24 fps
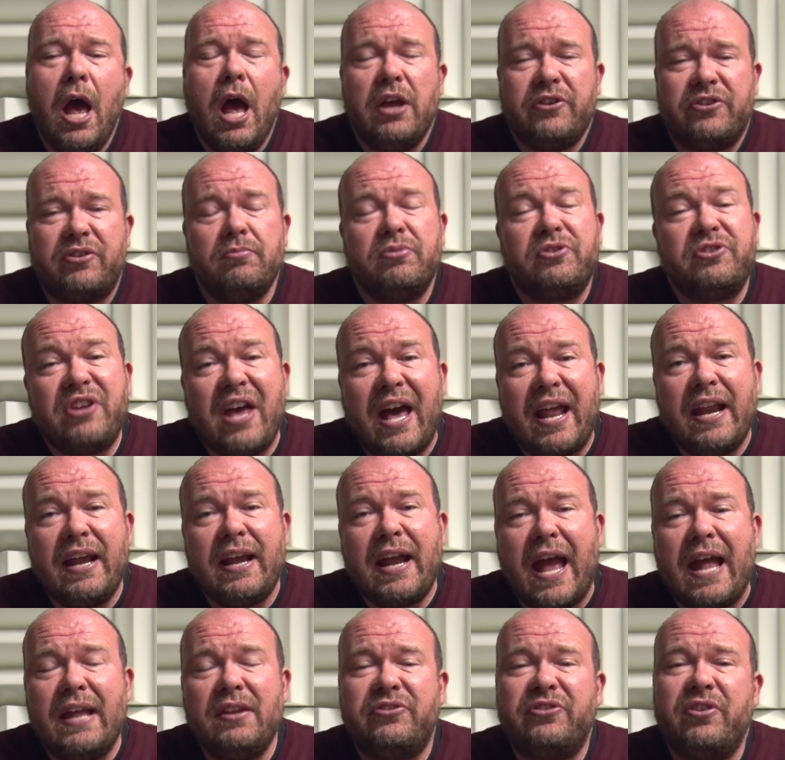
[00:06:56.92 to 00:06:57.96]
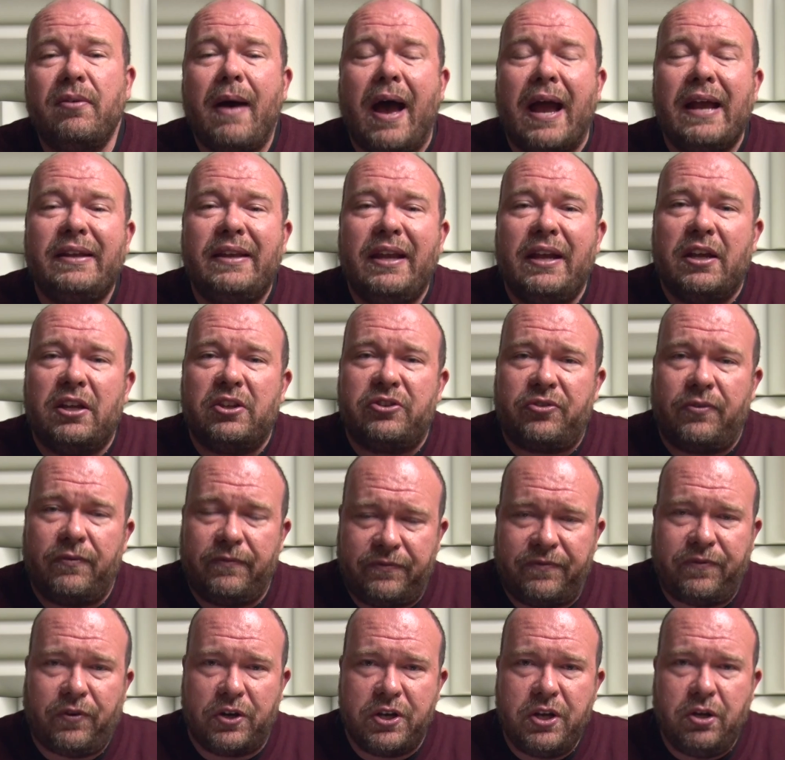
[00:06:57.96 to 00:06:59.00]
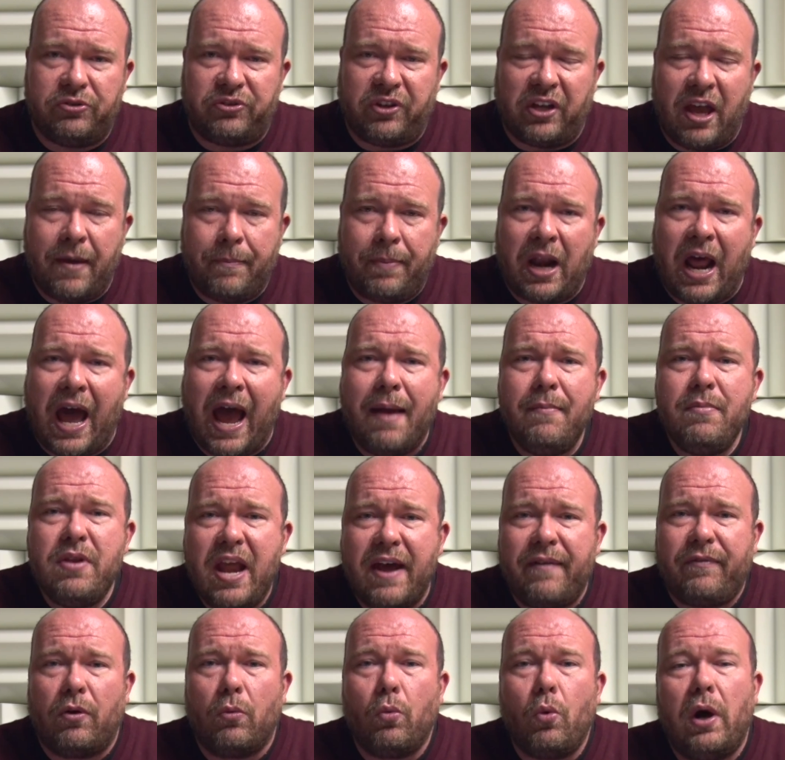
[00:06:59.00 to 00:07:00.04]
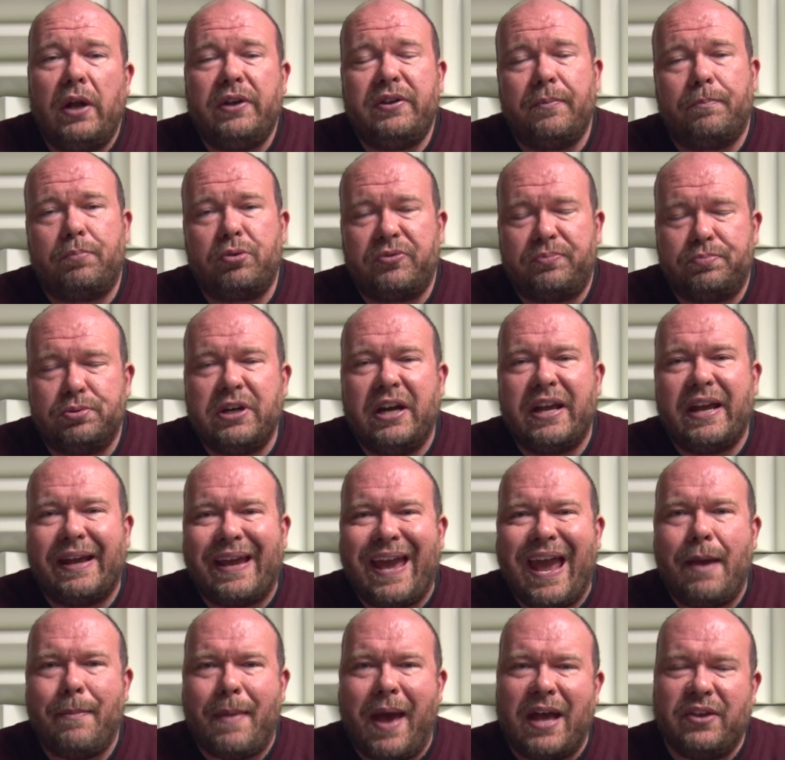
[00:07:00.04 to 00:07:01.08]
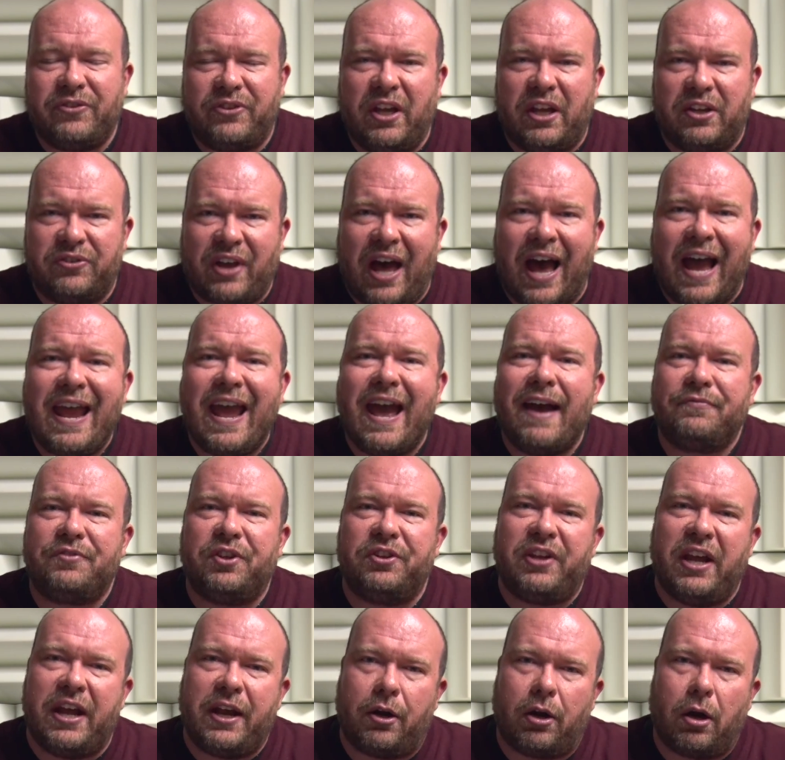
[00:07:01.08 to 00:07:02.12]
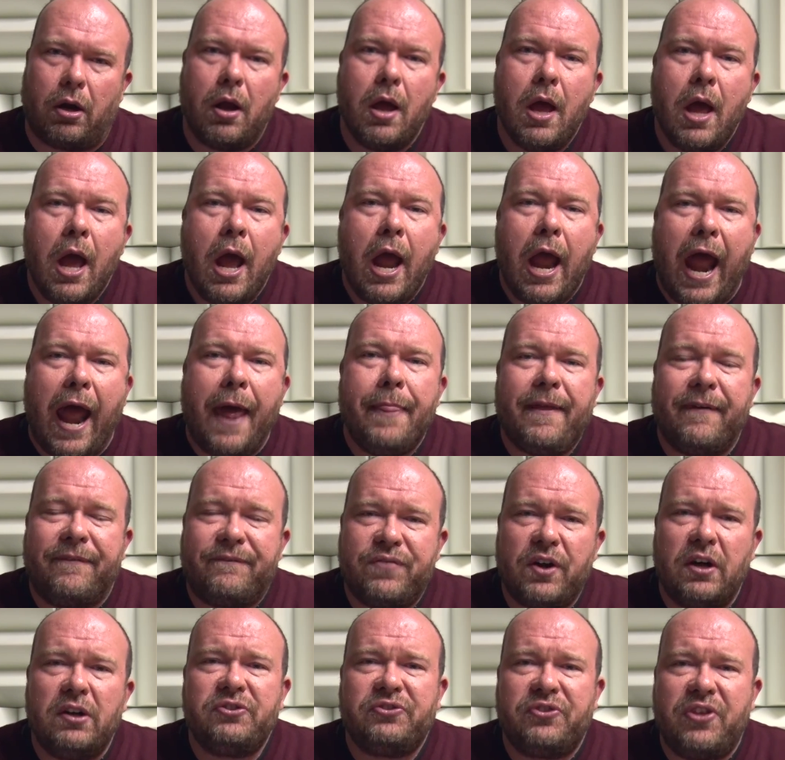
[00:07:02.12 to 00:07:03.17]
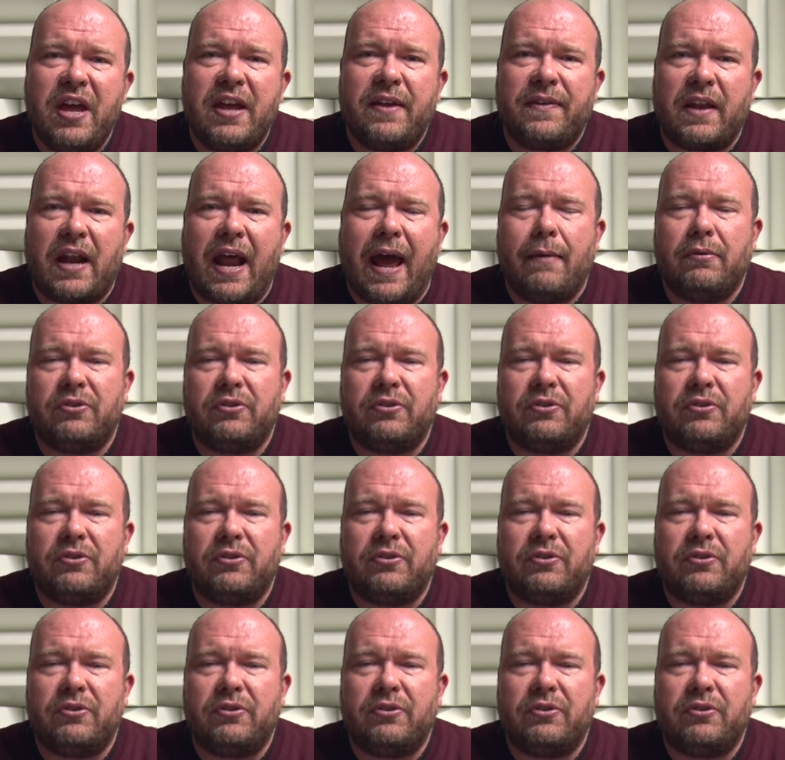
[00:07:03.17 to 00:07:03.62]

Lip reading: some setting, and some ideas for using it, but I'm never one to play a game as is. I have to tinker. And the first thing that I